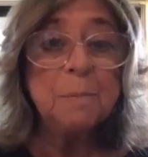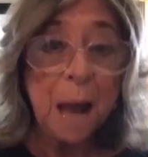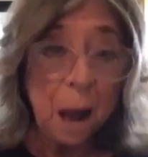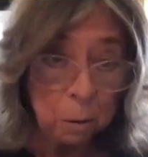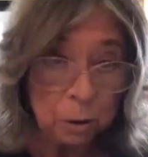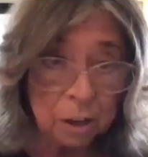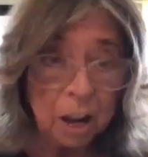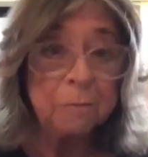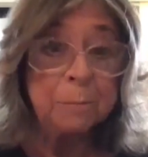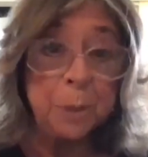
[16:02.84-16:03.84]
power
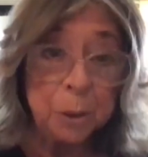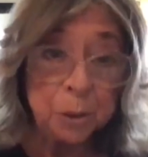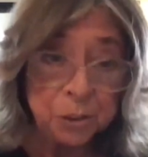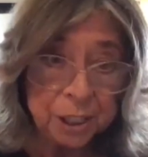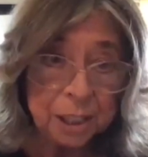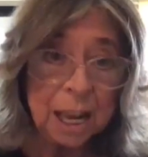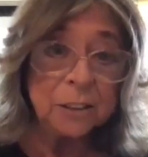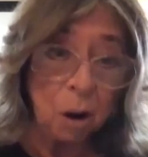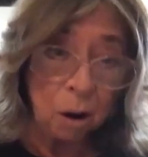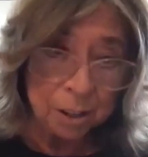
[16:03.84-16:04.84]
of music and
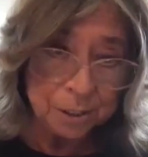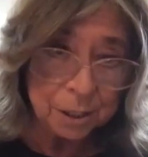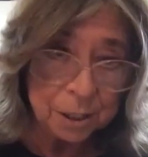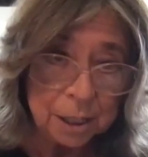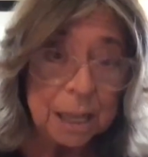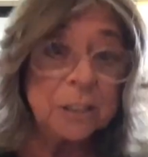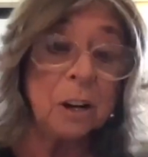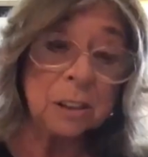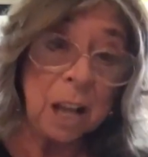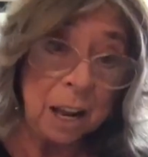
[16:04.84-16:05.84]
art in our
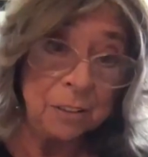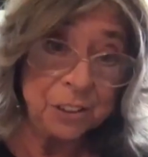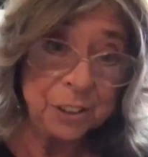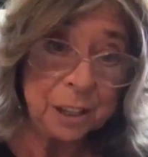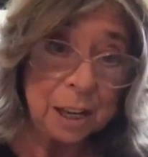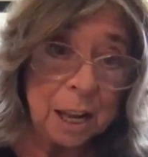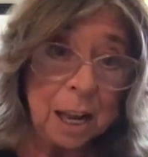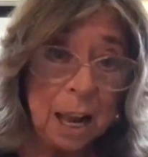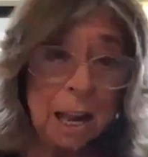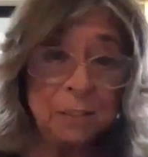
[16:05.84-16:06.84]
lives.
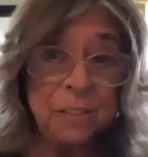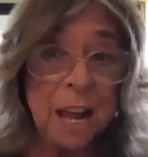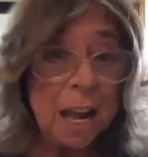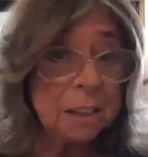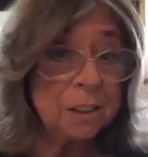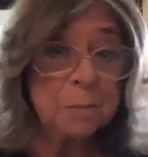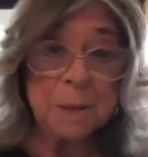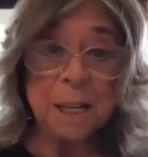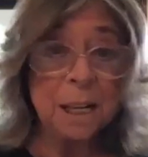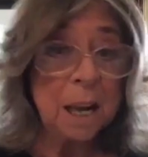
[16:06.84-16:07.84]
And that to
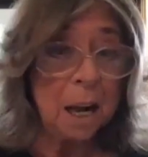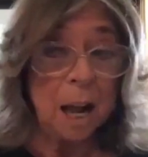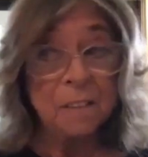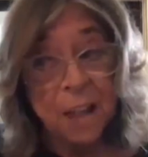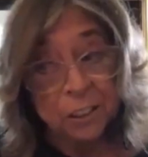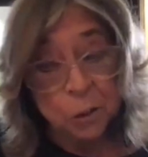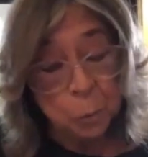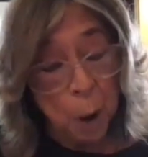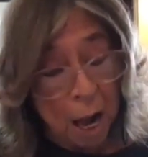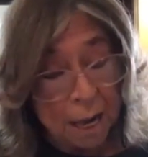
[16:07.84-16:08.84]
me, and that's
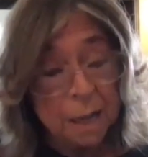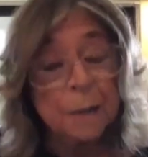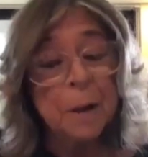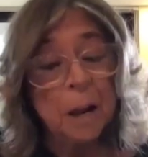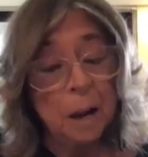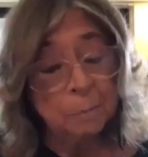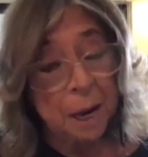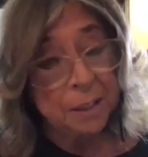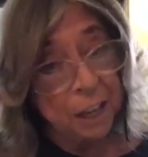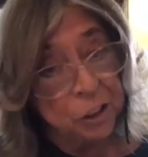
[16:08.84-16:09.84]
why my
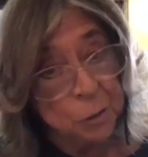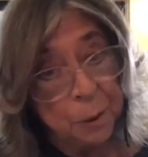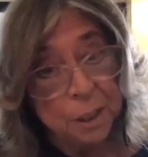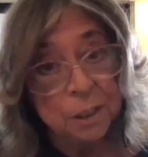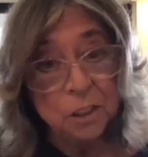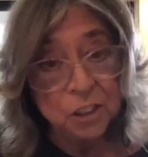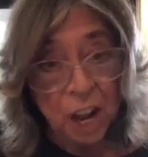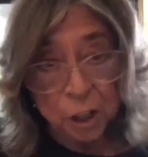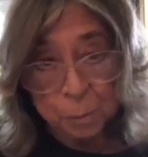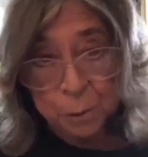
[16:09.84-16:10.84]
next book,
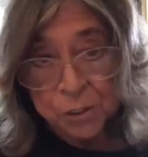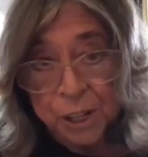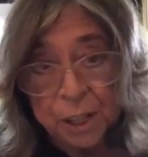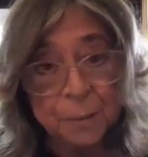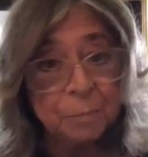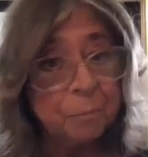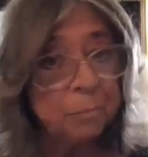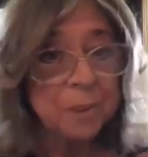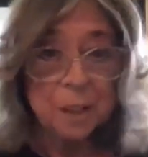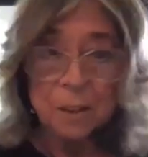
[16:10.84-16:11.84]
Shadow Music,
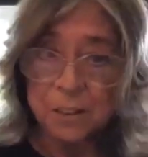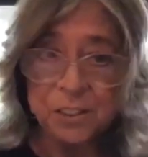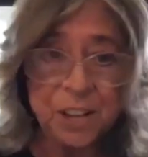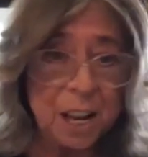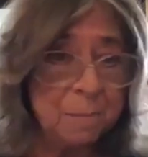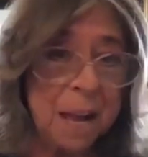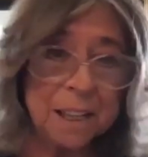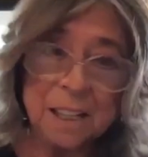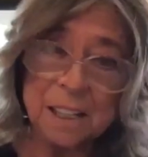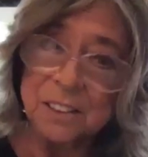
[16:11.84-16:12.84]
the same.
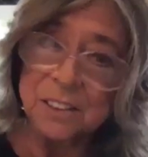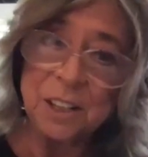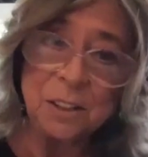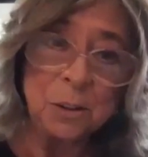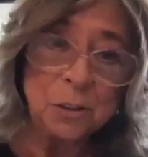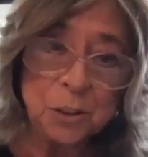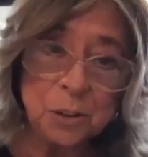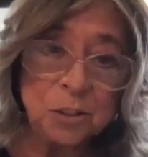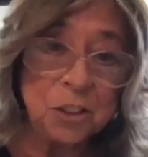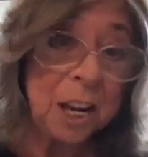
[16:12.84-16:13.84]
Maggie continues
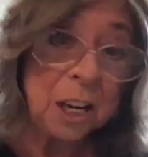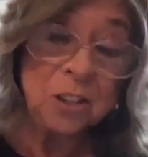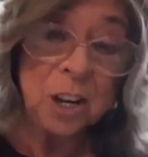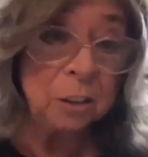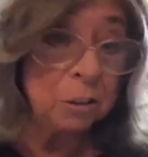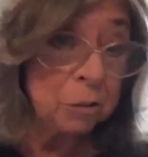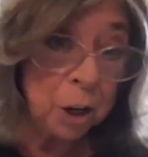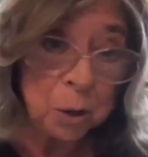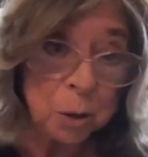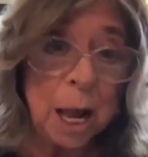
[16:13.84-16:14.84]
to change and
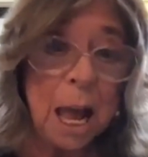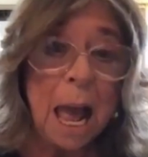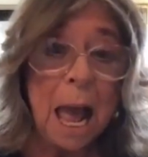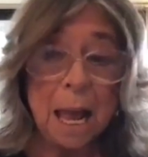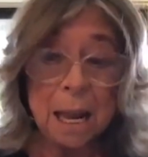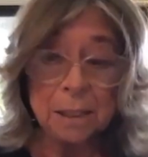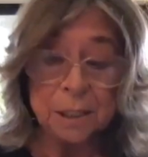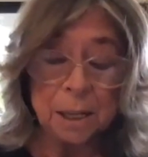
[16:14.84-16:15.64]
grow. And